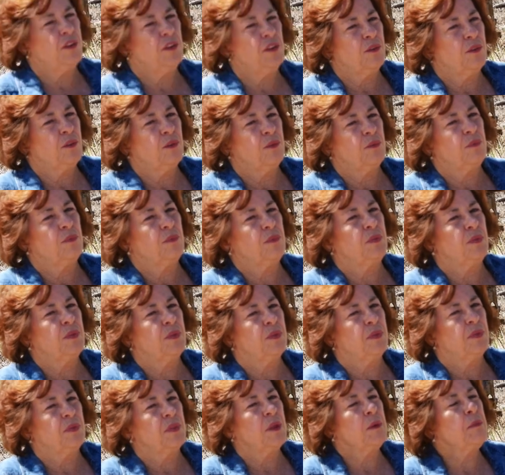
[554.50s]
the,
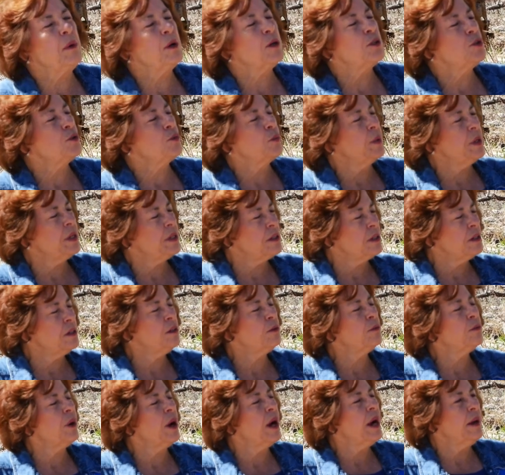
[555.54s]
the most recent
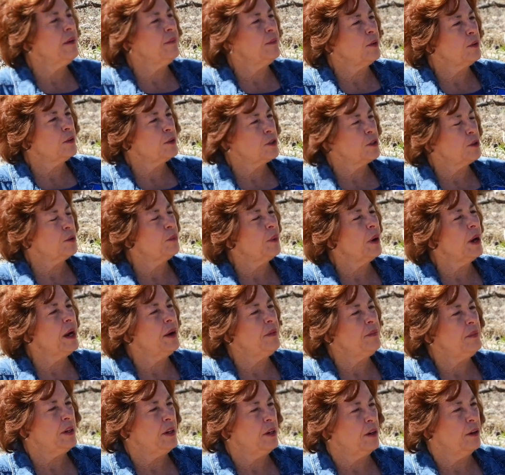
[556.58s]
arrivals
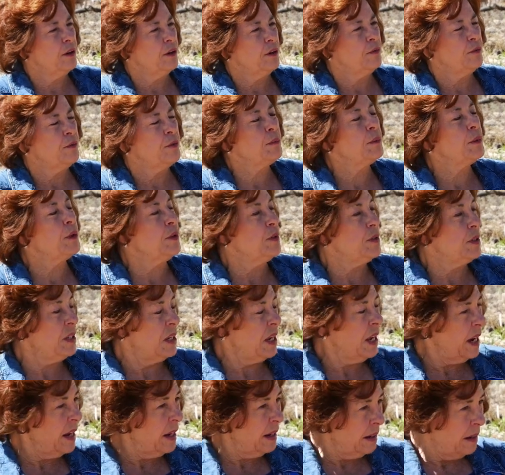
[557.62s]
arrived here from
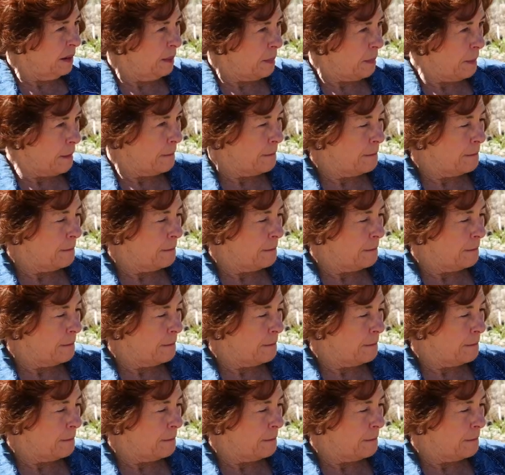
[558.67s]
Louisiana.